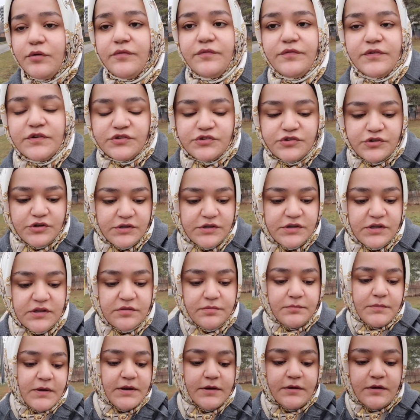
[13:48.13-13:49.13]
for sure, this
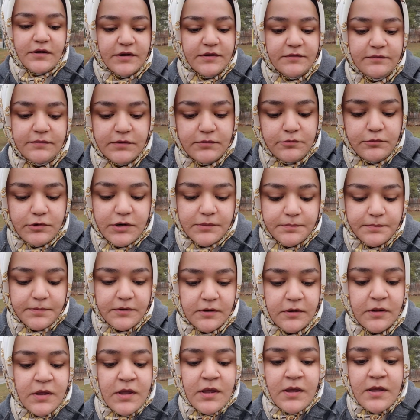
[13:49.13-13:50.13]
might not even work, but